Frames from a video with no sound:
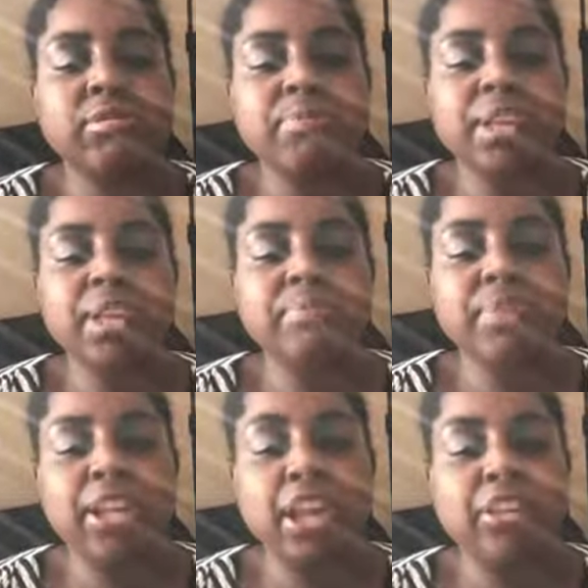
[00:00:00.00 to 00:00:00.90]
would be
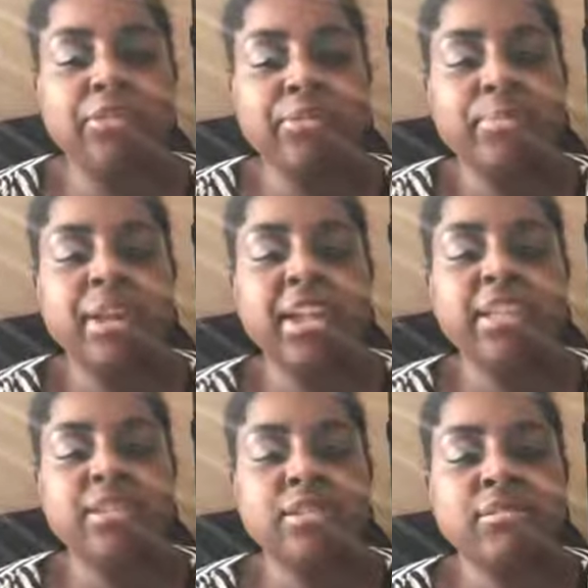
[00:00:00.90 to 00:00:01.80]
below for my
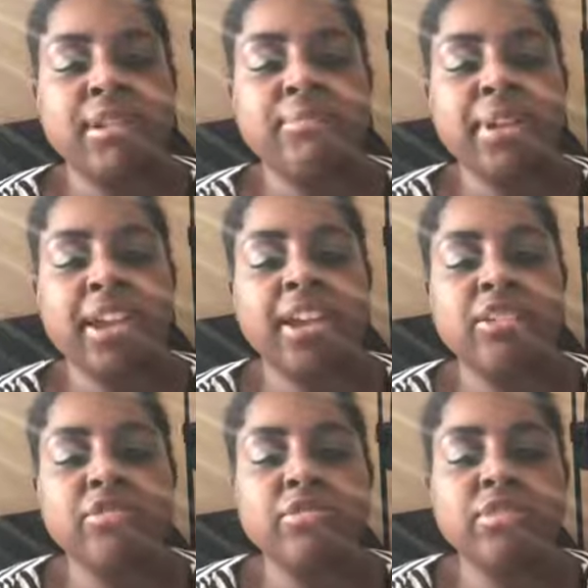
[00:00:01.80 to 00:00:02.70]
Instagram
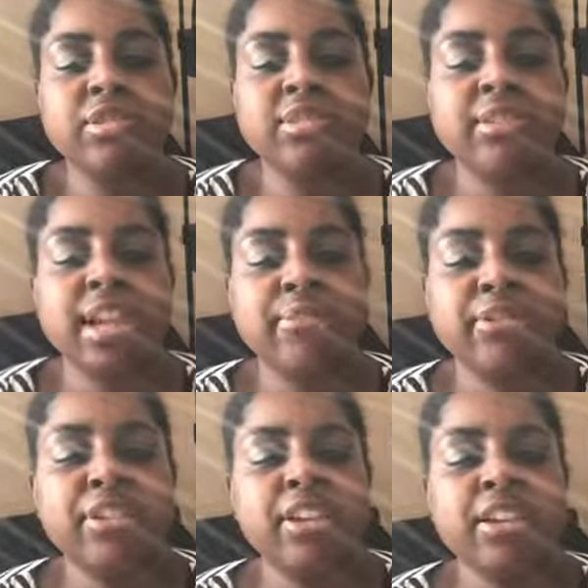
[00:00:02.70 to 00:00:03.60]
page, so just have
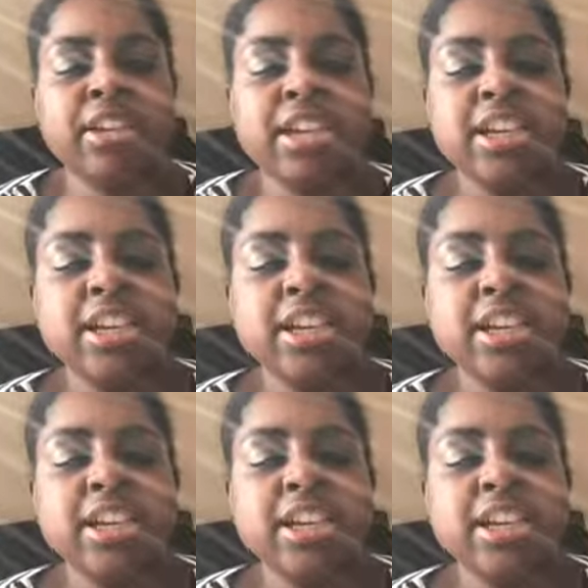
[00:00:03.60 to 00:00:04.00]
a look